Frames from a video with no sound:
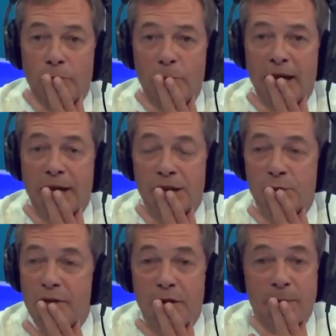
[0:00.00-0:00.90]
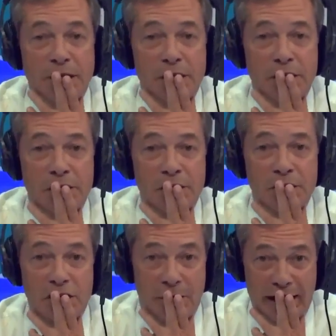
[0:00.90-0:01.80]
Because we've committed
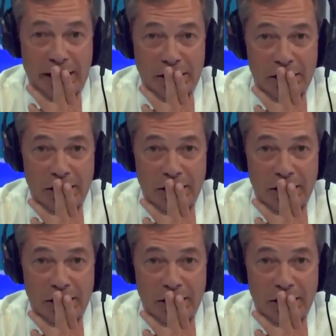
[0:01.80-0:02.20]
to doing it.